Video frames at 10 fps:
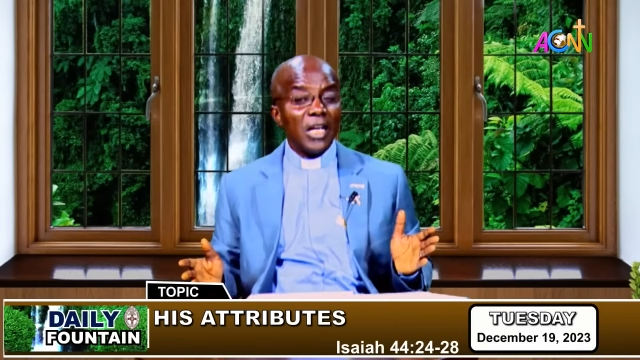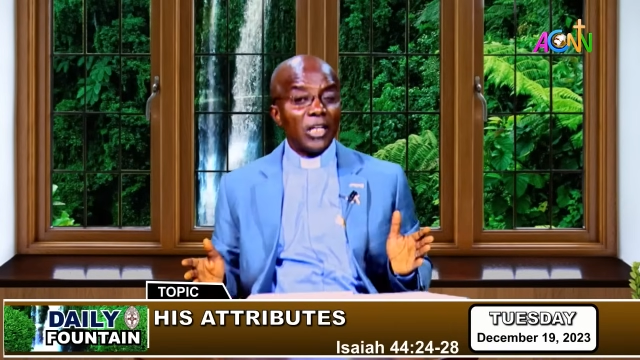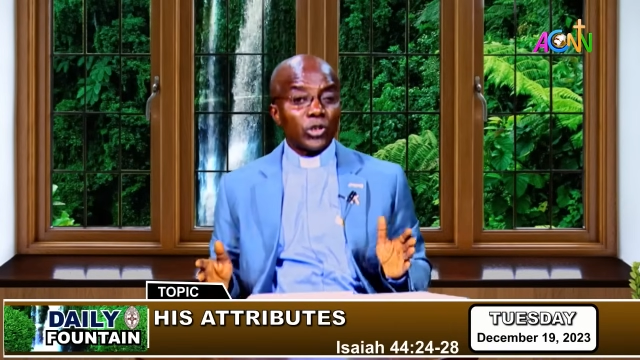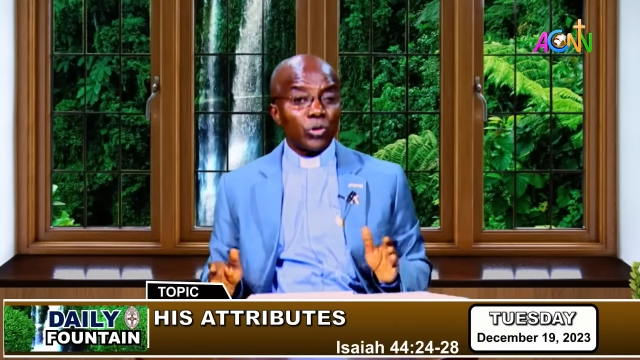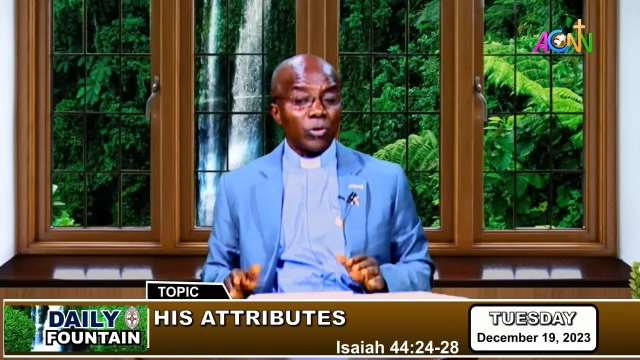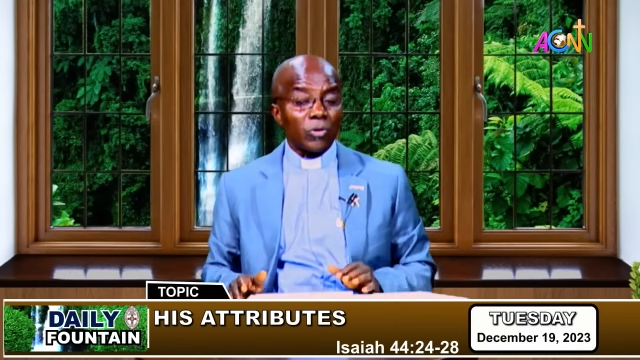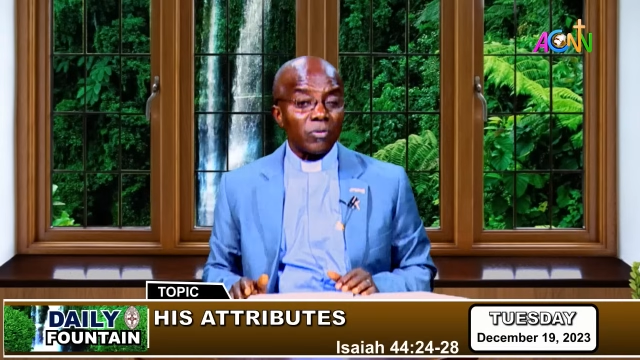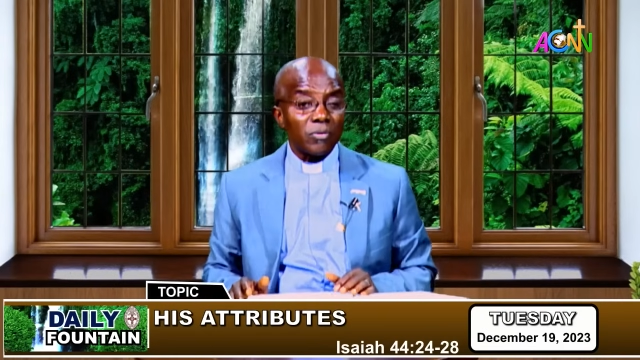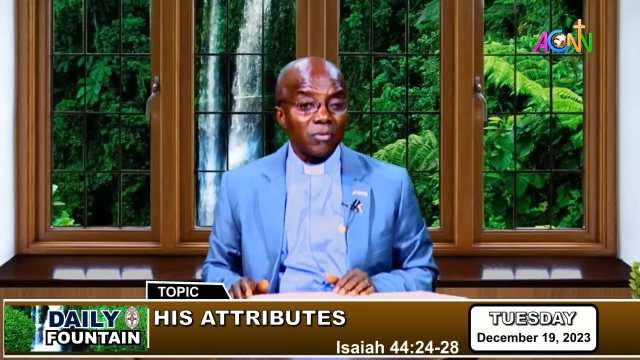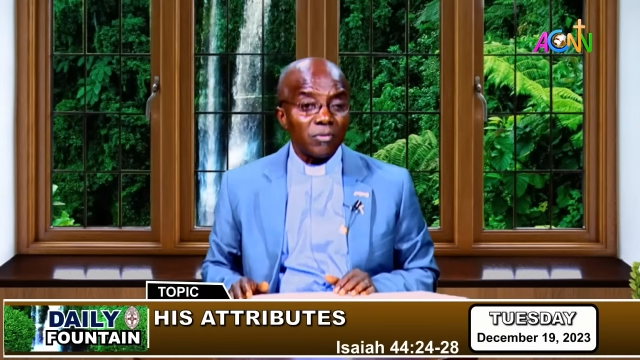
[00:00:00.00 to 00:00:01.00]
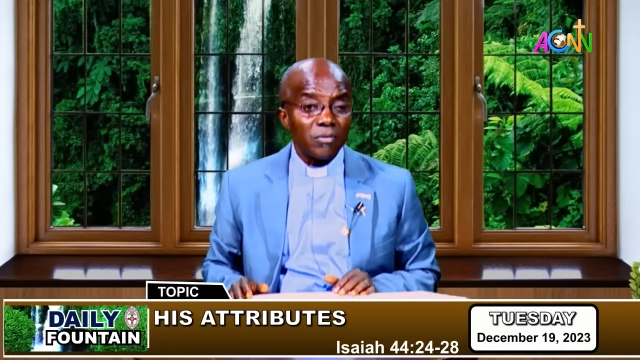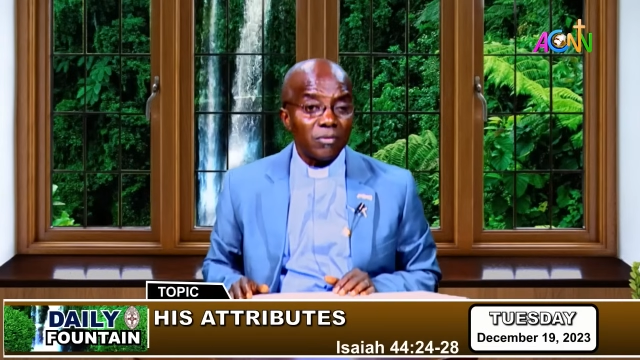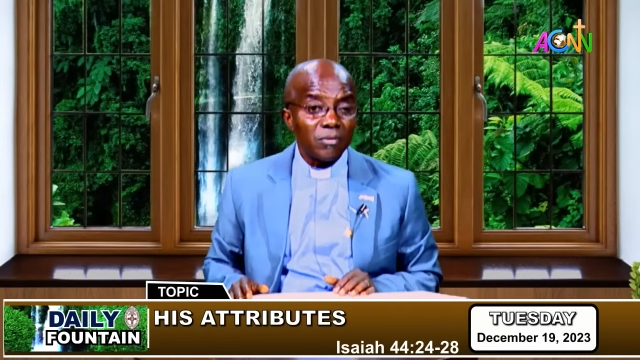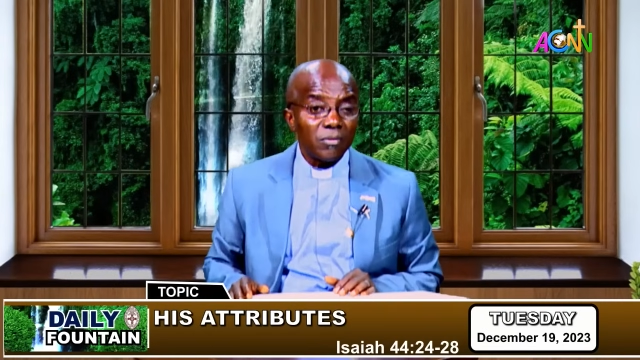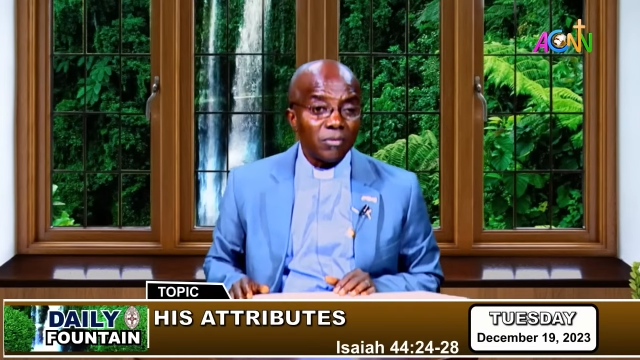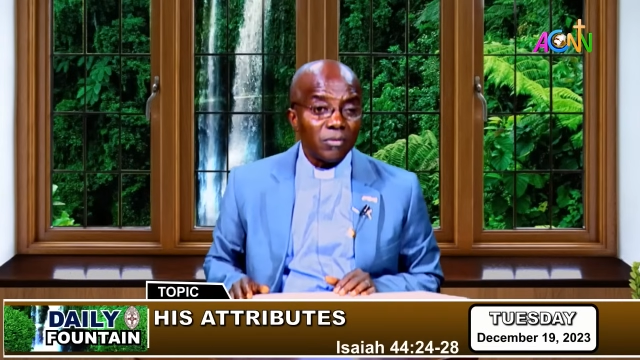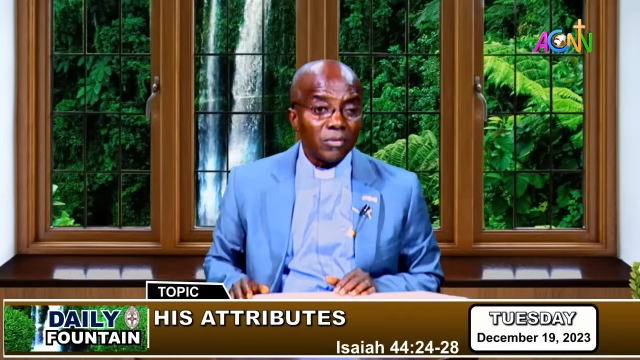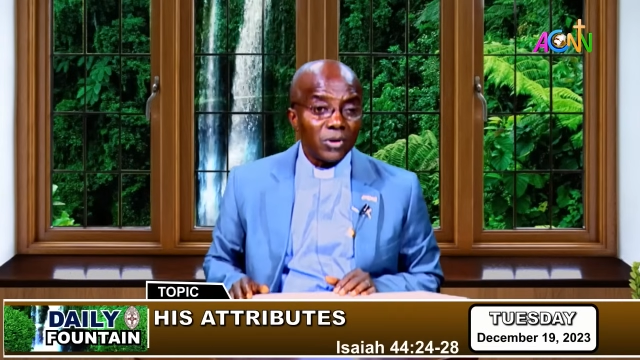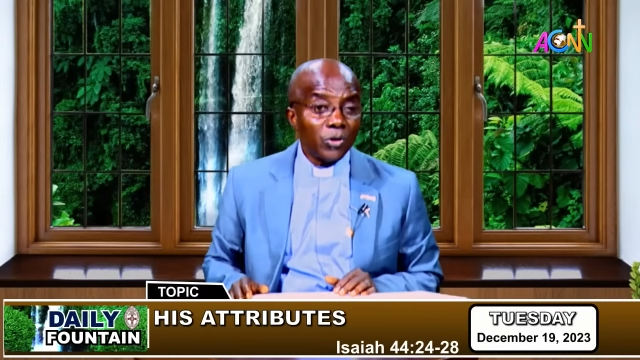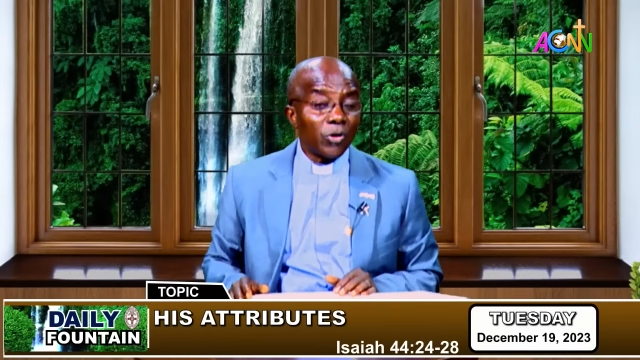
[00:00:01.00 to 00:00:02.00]
is true.
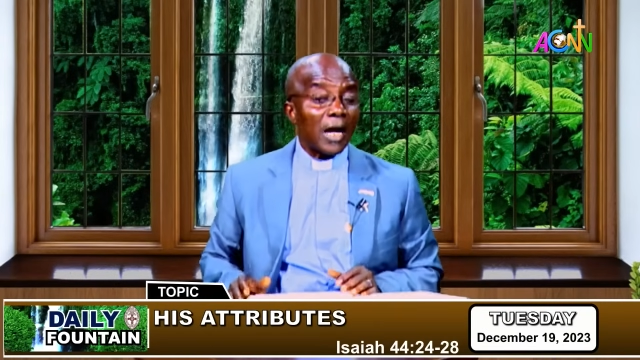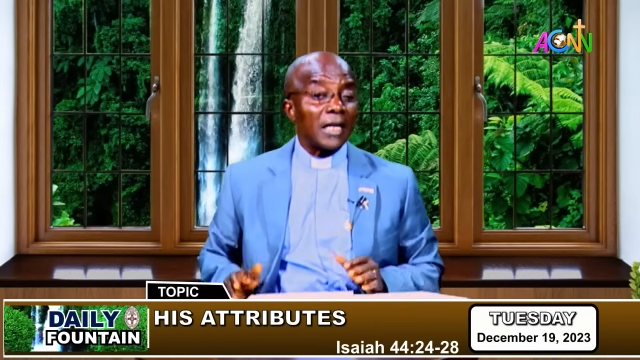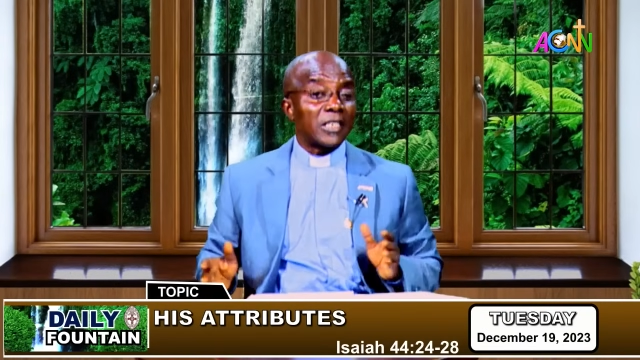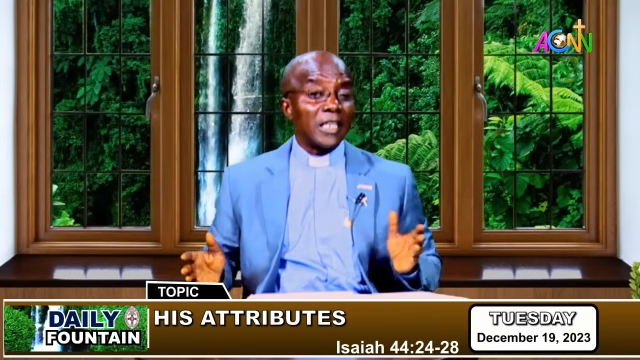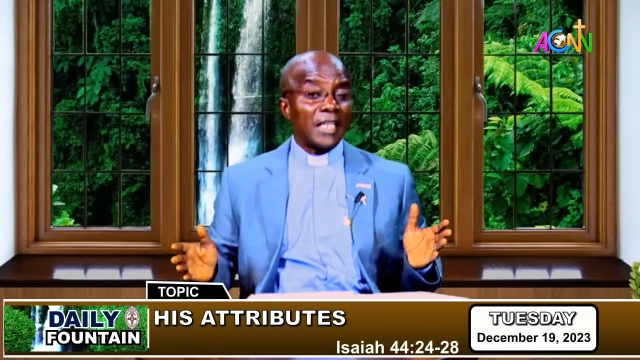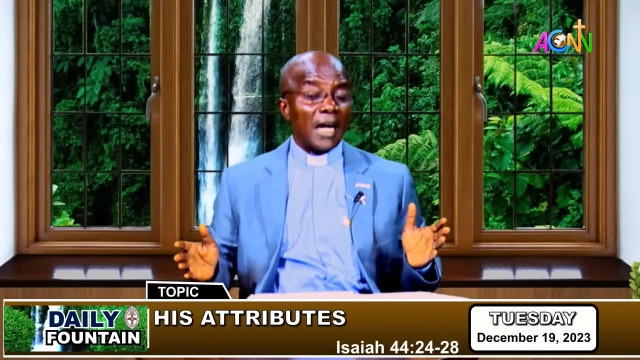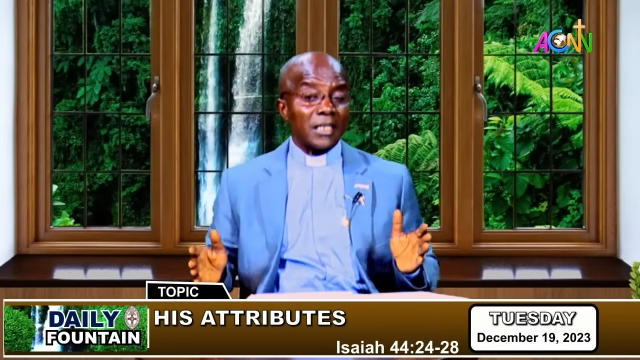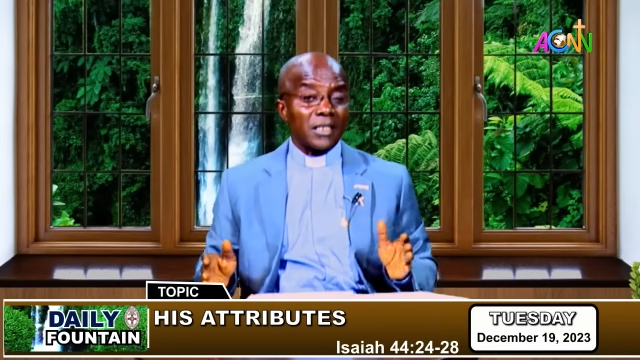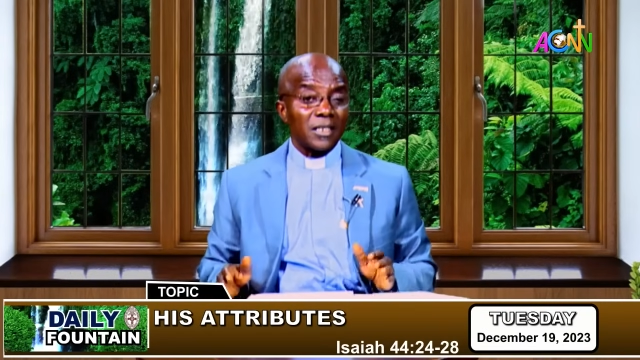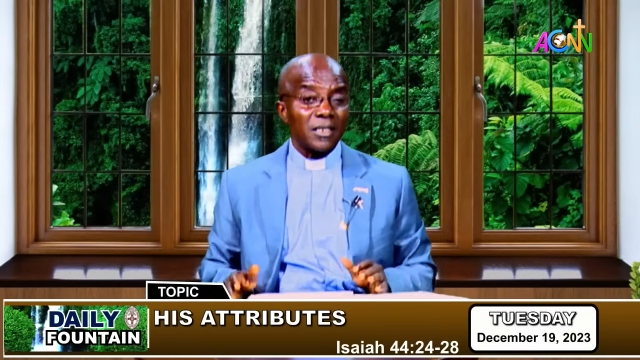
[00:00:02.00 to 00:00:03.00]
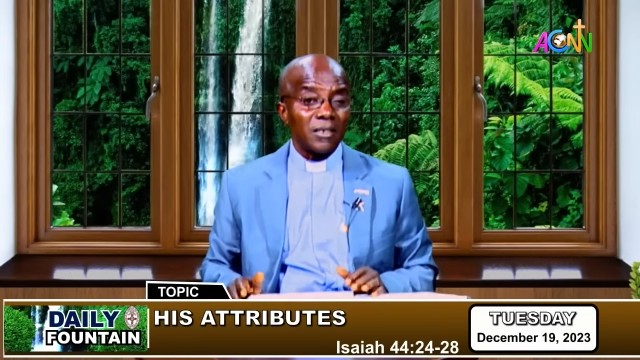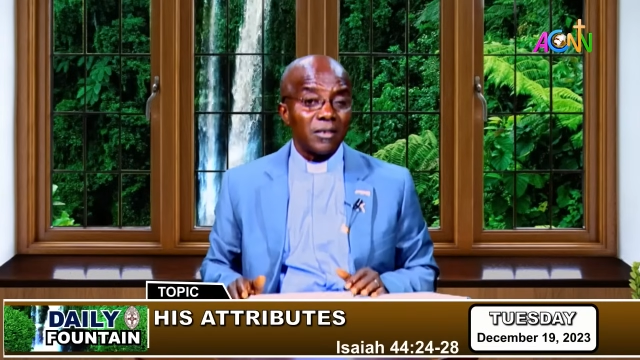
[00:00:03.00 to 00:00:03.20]
You can see that